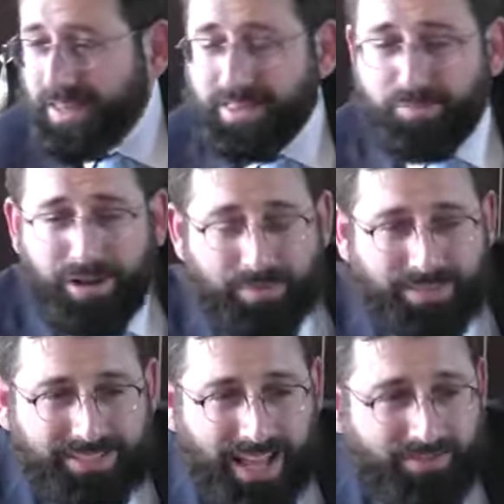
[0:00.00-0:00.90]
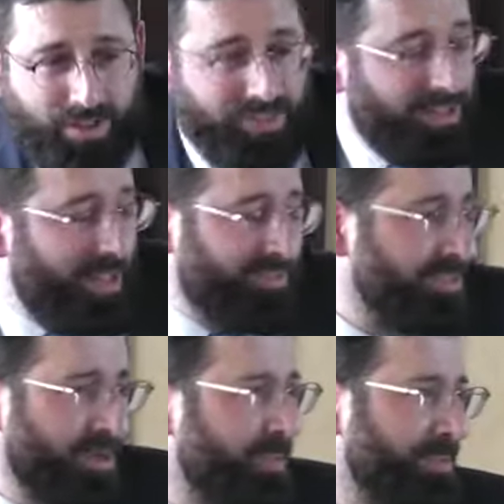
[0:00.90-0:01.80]
The problem is, I have nothing left.
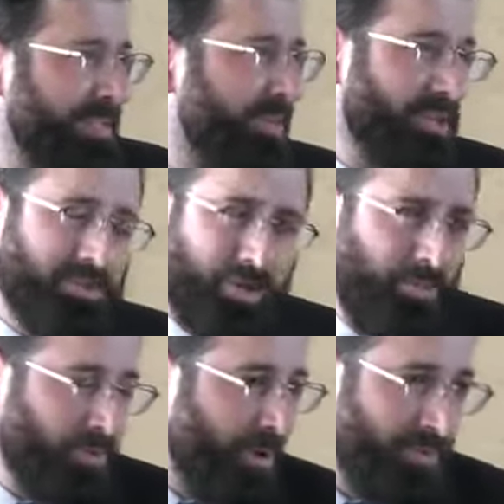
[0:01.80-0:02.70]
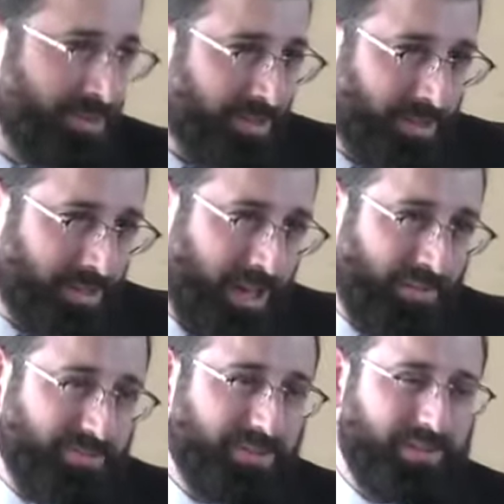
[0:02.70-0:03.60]
There's no more material. There's no more raw material
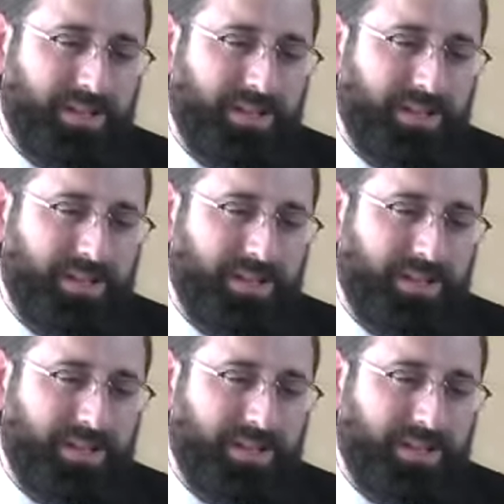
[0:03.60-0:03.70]
left.